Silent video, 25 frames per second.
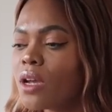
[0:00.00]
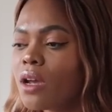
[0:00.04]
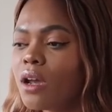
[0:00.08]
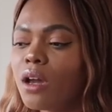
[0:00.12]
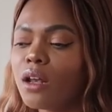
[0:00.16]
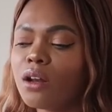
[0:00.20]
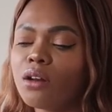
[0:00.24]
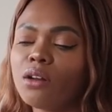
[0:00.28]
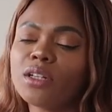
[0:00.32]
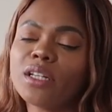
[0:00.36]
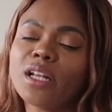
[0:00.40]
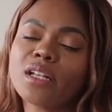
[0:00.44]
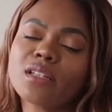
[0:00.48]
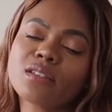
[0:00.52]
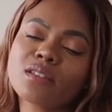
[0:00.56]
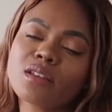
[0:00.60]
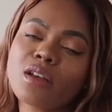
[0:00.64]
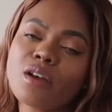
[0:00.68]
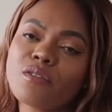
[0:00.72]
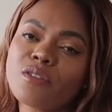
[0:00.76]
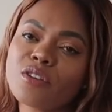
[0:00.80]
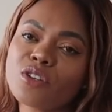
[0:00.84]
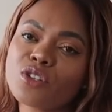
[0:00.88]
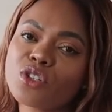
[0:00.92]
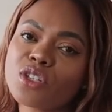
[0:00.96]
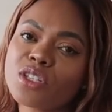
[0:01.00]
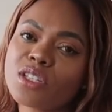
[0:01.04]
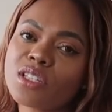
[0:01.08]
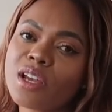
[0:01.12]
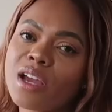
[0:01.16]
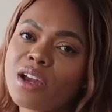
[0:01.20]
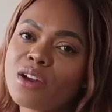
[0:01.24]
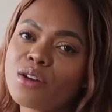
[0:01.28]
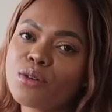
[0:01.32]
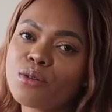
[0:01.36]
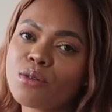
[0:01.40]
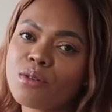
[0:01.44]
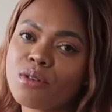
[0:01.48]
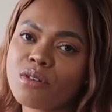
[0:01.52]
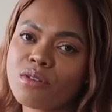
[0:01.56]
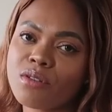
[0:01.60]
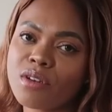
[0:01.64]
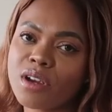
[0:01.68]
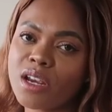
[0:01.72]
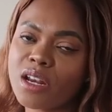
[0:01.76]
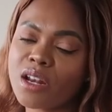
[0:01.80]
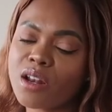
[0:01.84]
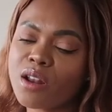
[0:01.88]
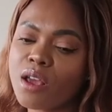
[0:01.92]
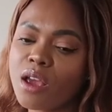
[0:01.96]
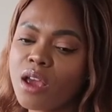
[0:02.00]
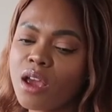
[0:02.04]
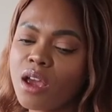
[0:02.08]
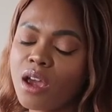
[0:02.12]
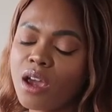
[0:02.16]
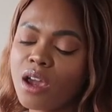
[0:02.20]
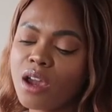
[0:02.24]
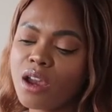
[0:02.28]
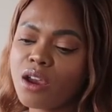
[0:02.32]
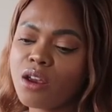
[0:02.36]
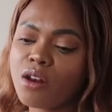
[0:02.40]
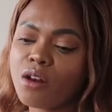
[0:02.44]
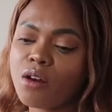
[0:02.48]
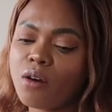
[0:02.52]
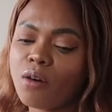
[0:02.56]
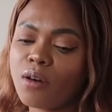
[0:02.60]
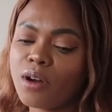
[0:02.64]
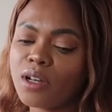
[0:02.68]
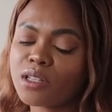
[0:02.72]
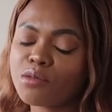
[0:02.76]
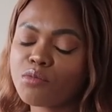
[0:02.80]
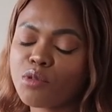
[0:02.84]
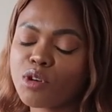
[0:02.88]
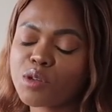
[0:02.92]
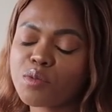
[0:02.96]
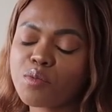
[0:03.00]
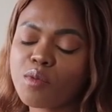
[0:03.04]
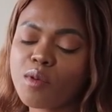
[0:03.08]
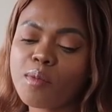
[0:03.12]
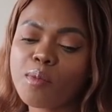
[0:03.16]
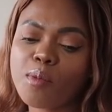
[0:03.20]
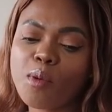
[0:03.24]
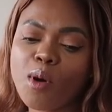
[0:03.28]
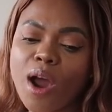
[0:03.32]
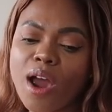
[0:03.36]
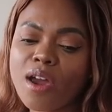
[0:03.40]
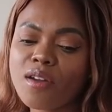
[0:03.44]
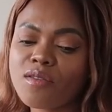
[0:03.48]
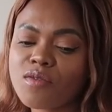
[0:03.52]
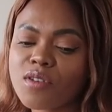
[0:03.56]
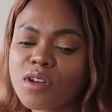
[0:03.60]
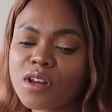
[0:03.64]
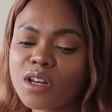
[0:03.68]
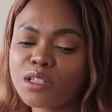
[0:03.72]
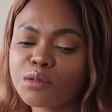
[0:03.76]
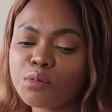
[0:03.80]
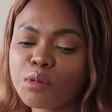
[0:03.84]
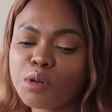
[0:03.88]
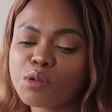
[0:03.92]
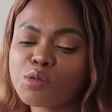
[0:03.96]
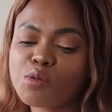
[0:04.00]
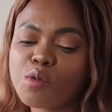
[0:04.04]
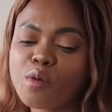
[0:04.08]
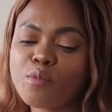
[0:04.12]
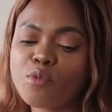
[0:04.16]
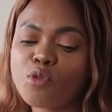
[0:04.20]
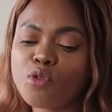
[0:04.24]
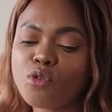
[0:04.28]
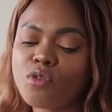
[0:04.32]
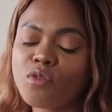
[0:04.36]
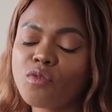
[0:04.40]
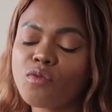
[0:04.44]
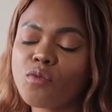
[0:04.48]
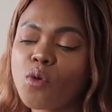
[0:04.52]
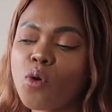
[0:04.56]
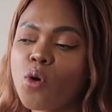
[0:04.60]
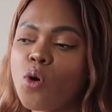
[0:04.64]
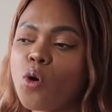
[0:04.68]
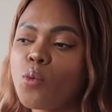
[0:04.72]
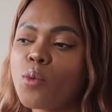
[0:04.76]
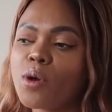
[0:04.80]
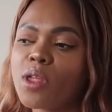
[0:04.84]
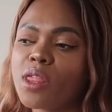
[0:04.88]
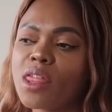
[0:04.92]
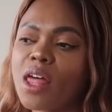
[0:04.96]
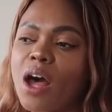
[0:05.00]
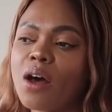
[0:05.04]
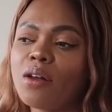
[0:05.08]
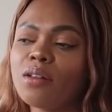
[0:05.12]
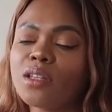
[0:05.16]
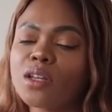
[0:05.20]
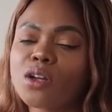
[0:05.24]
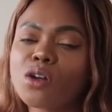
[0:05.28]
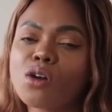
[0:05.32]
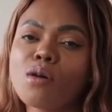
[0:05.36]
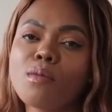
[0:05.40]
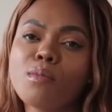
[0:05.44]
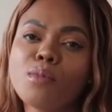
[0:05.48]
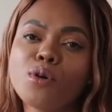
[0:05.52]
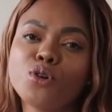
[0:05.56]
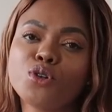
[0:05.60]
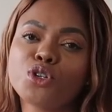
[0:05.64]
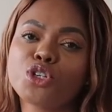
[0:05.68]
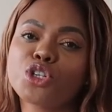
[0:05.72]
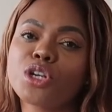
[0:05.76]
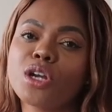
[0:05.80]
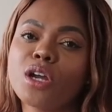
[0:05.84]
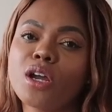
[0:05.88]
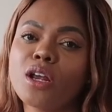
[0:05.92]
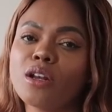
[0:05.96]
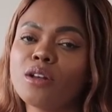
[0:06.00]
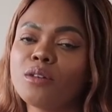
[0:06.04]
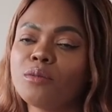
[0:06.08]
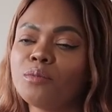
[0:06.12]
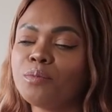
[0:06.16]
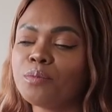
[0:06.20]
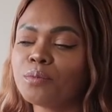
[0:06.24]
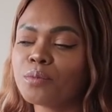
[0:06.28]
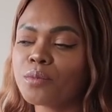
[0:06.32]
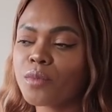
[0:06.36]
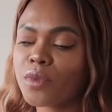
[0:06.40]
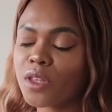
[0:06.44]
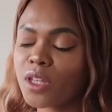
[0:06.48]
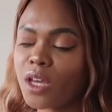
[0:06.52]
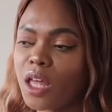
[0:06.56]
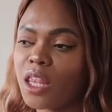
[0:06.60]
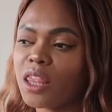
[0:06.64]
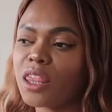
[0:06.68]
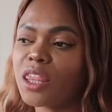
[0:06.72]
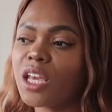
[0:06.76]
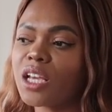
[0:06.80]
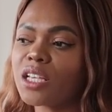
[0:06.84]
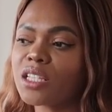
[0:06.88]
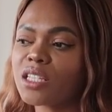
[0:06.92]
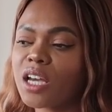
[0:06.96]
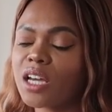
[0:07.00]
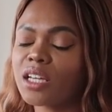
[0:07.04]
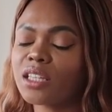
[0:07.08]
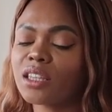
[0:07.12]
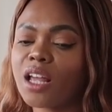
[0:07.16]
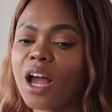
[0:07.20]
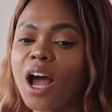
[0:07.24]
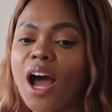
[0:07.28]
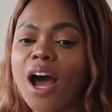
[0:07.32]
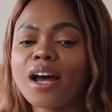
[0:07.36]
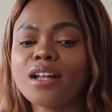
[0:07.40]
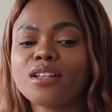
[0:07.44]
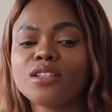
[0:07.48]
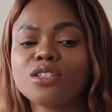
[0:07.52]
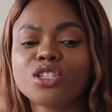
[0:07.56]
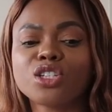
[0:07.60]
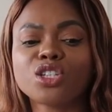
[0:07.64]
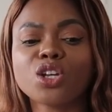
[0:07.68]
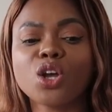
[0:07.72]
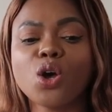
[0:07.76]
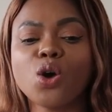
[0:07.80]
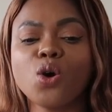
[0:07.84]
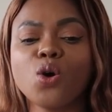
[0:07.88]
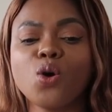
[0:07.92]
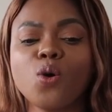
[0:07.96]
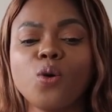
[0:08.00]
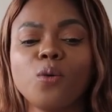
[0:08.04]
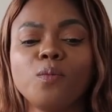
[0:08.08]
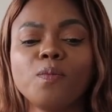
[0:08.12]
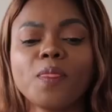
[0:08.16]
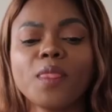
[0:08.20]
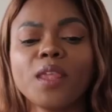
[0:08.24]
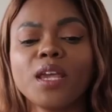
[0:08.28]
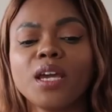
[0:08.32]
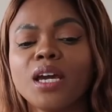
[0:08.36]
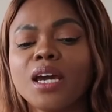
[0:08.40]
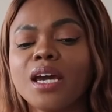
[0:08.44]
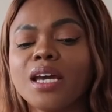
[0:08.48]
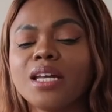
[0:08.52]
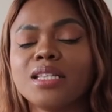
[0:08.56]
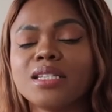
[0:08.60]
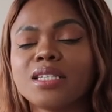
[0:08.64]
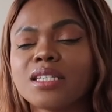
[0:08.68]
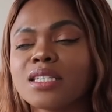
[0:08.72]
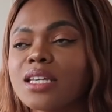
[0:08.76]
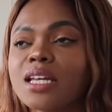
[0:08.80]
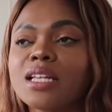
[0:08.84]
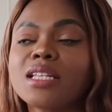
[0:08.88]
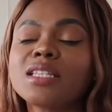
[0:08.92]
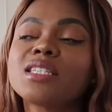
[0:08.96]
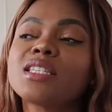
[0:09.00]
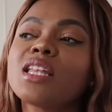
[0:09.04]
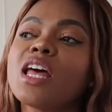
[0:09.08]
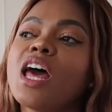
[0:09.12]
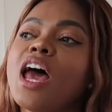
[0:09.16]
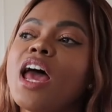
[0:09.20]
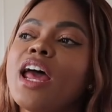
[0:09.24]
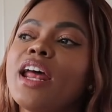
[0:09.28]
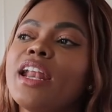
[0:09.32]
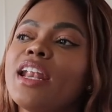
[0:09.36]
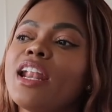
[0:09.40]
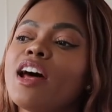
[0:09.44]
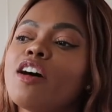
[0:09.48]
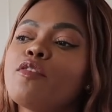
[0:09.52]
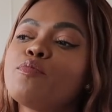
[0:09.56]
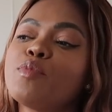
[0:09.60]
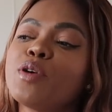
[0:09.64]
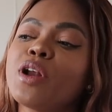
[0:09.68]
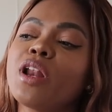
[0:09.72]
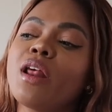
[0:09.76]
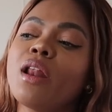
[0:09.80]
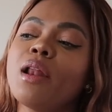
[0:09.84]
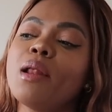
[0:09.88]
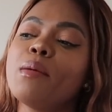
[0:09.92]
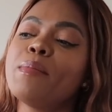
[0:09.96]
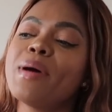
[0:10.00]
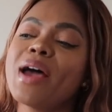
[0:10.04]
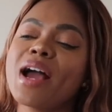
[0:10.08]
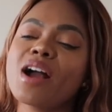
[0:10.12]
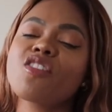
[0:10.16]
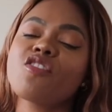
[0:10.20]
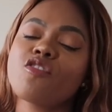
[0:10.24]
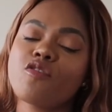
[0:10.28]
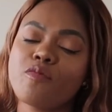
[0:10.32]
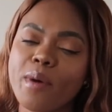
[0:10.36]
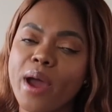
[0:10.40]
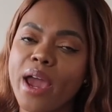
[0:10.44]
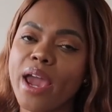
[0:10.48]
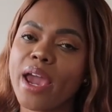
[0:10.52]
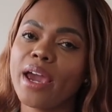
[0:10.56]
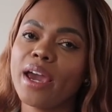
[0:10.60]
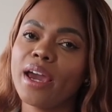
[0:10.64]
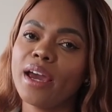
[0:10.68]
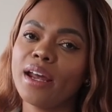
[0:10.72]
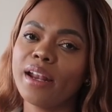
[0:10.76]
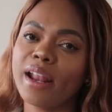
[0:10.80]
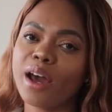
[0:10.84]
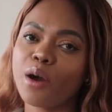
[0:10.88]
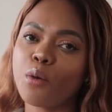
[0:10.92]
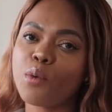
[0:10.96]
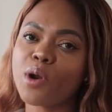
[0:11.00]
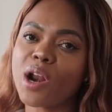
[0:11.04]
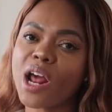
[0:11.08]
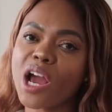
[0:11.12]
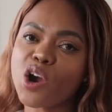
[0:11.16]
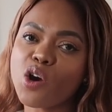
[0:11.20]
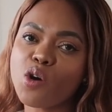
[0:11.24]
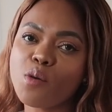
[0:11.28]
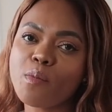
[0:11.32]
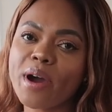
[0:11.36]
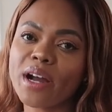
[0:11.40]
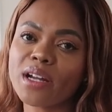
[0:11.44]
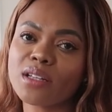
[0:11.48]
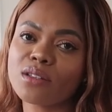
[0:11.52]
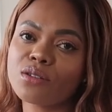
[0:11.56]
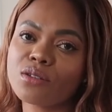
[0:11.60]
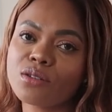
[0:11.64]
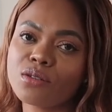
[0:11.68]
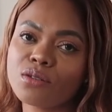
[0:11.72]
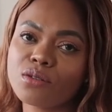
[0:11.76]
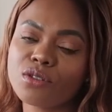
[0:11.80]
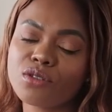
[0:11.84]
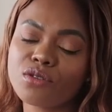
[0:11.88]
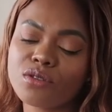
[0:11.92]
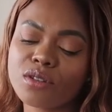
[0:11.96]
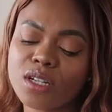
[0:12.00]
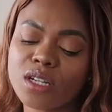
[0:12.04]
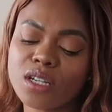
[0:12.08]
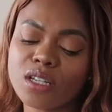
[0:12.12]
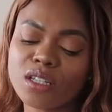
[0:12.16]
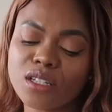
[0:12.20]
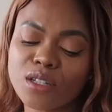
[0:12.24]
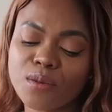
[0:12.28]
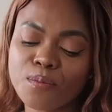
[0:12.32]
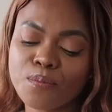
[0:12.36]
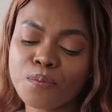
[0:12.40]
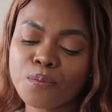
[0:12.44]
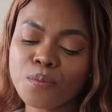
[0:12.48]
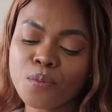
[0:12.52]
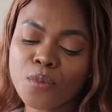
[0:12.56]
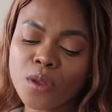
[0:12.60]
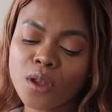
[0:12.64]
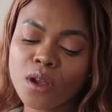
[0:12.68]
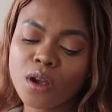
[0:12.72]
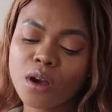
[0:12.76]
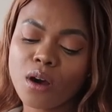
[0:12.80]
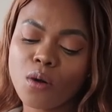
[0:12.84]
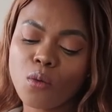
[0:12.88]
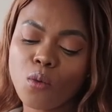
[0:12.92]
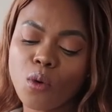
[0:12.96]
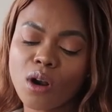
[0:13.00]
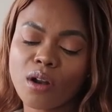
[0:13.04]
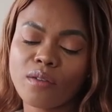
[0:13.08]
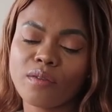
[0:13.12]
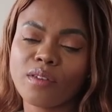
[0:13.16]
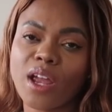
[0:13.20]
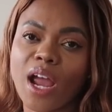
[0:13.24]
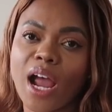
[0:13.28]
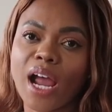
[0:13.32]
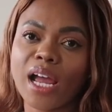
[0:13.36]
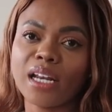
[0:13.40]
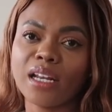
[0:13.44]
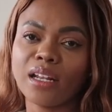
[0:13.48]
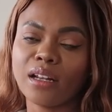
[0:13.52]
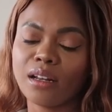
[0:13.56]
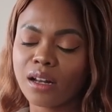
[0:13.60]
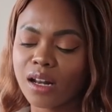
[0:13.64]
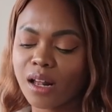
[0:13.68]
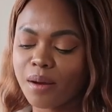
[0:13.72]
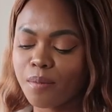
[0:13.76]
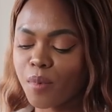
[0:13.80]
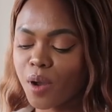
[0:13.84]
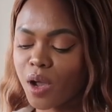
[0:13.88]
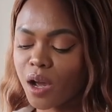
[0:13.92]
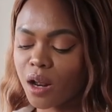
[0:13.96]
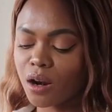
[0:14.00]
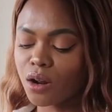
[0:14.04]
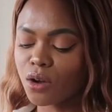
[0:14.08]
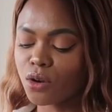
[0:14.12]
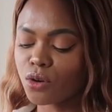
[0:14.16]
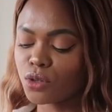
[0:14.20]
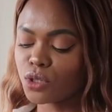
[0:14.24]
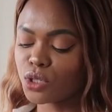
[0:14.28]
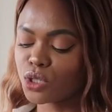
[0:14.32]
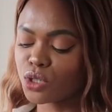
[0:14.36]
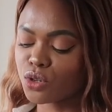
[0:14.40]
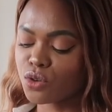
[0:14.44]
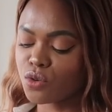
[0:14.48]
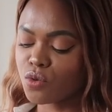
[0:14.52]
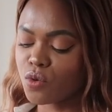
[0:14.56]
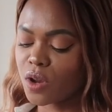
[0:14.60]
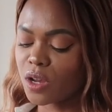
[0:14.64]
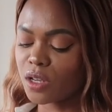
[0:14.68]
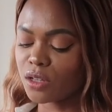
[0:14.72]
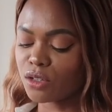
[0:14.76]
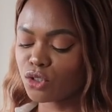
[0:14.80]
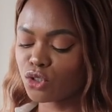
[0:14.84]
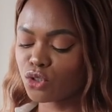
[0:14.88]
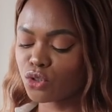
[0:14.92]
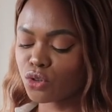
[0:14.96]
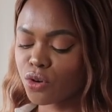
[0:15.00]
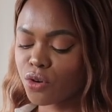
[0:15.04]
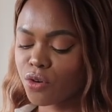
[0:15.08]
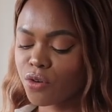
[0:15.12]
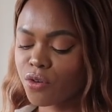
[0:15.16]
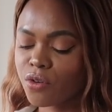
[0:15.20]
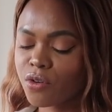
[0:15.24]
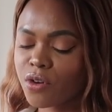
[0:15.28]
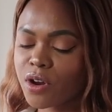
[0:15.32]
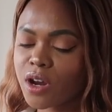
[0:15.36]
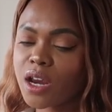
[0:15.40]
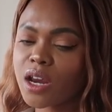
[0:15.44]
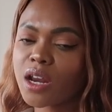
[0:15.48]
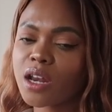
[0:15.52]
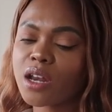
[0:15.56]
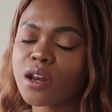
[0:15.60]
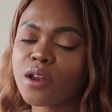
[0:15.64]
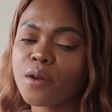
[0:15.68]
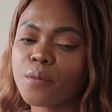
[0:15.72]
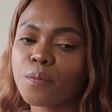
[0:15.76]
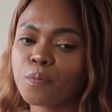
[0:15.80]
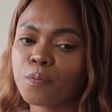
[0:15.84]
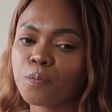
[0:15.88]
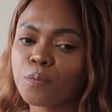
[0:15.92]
and all that stuff. He's just like, go to Crete, you know, it's much more private, it's much more beautiful without the commotion and things like that. So, and since then I've put it in the back of my head, like when I go back to Greece, one of the islands that I'm gonna go to is to Crete,